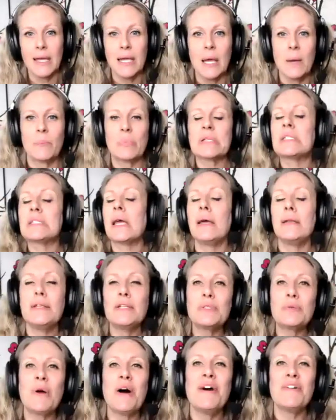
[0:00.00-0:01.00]
But 10 to
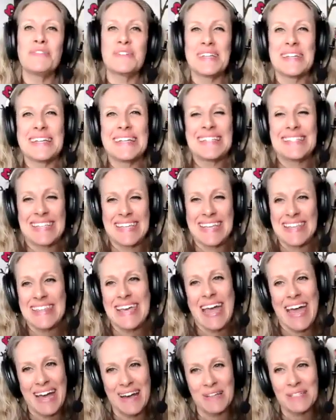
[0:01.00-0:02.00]
12 kids in
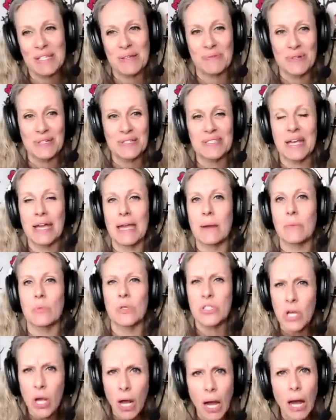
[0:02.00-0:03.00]
the house at one time
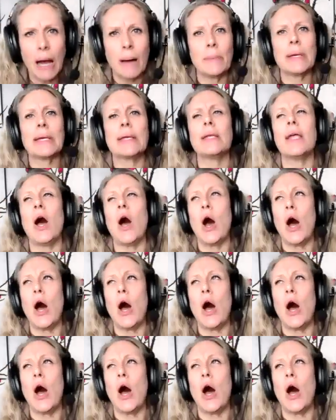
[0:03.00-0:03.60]
was common